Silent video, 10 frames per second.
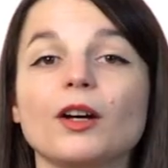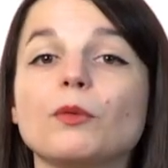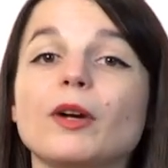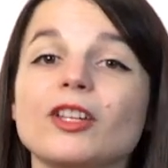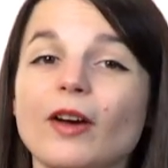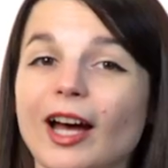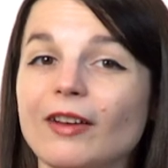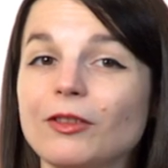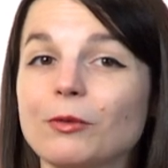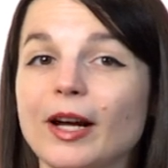When you
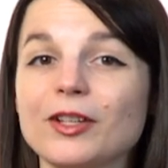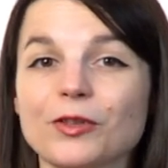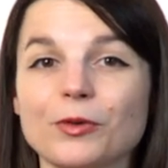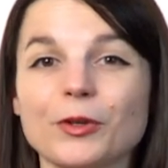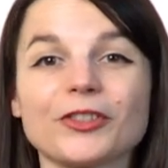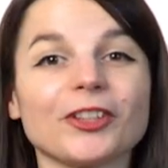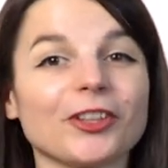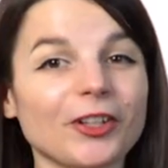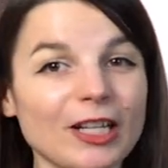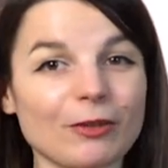have the right tools
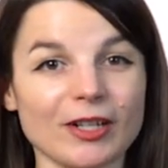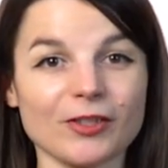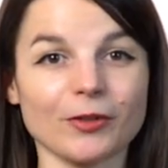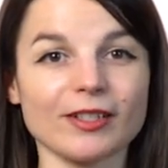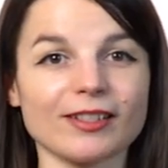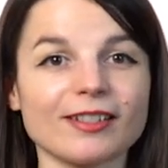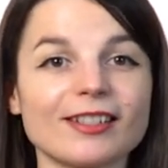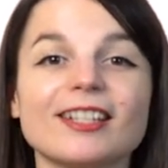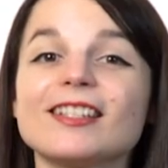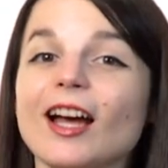and learning
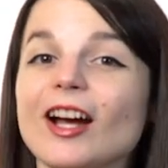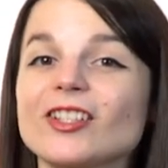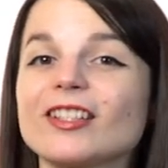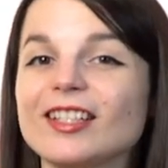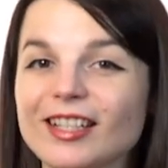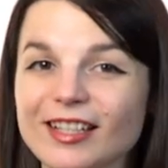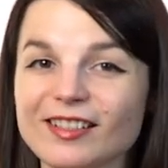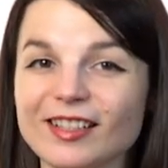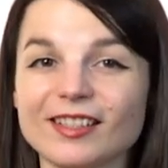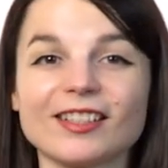resources, it's actually
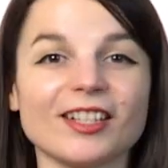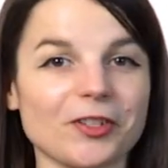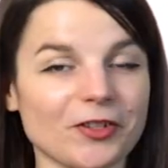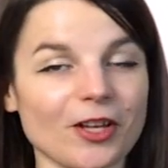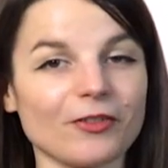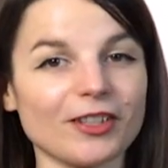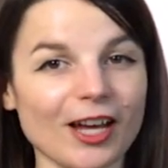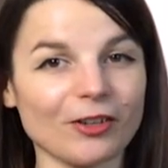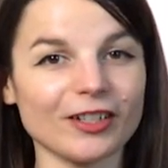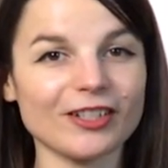easy to teach yourself a
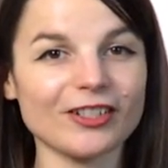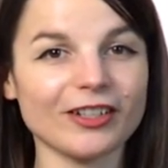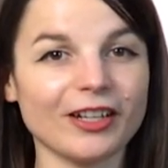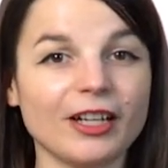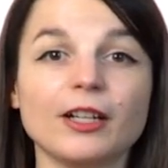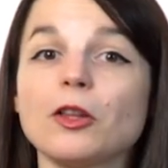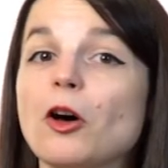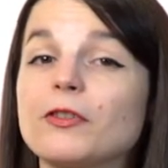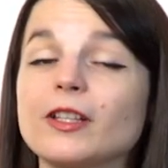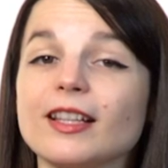language.
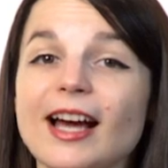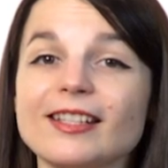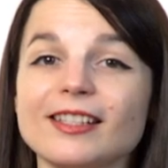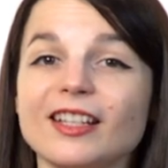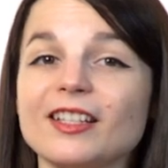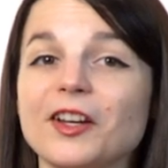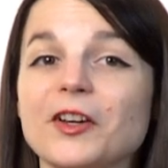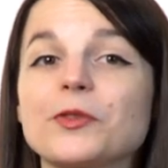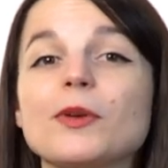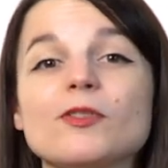Over the last 10
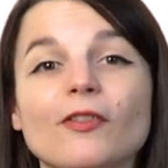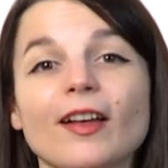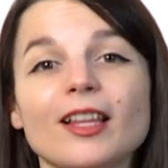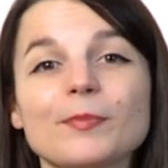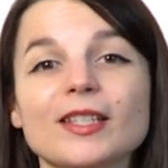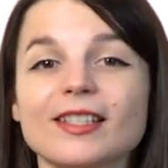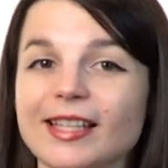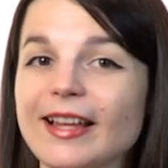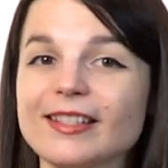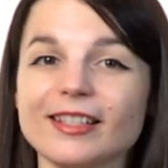years, we've developed,
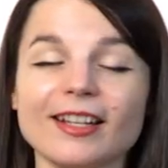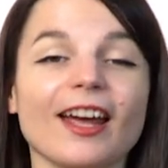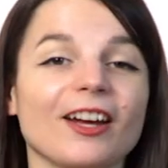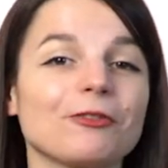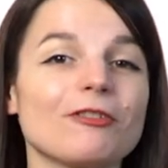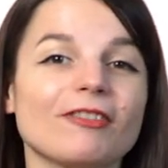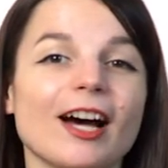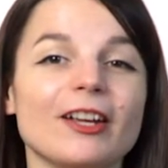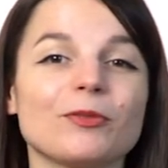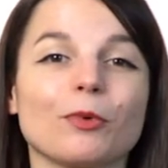tested, and
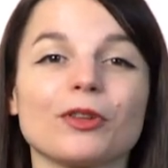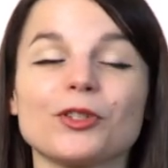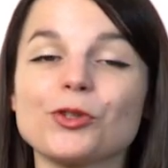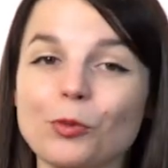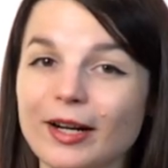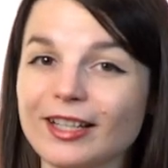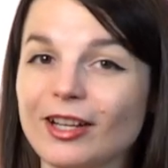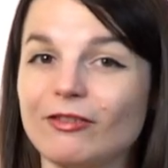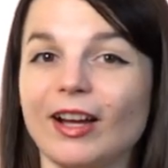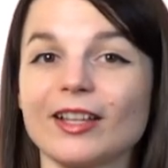refined more than
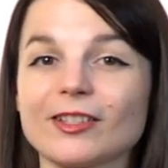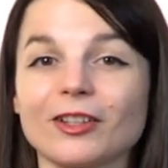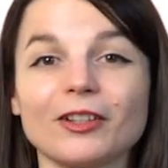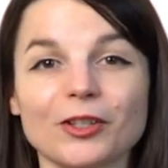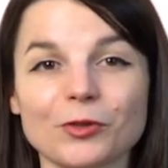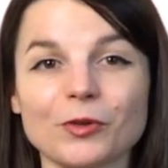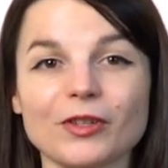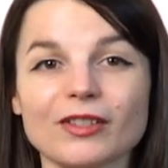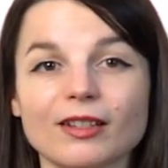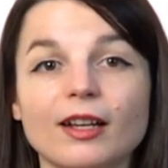20 advanced learning
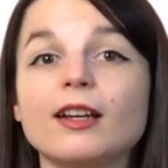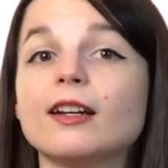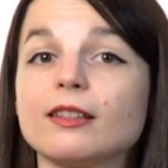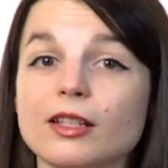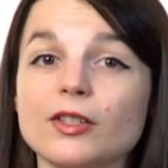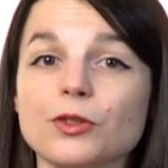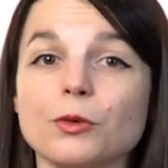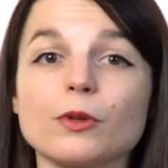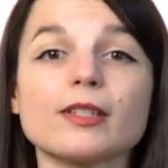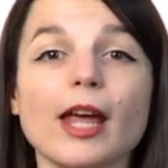tools. These
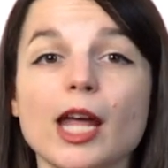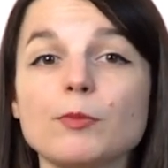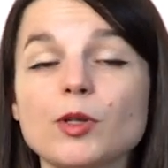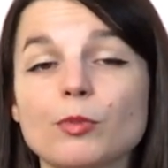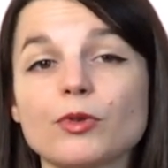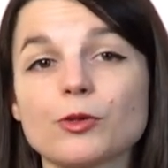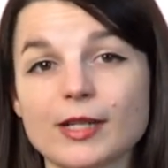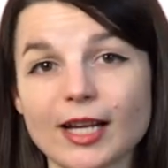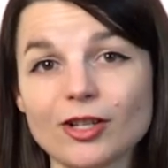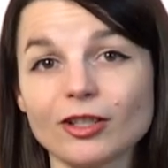tools aim to boost
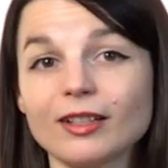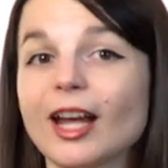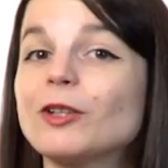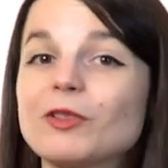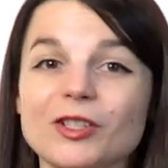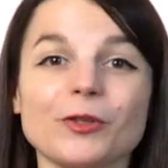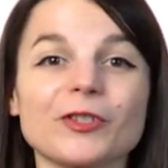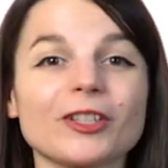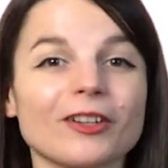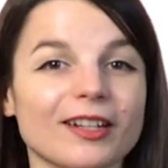retention and
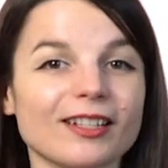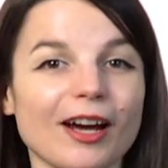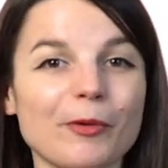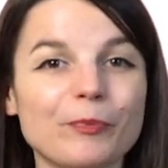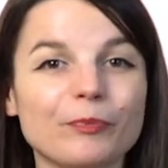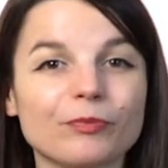reduce learning time.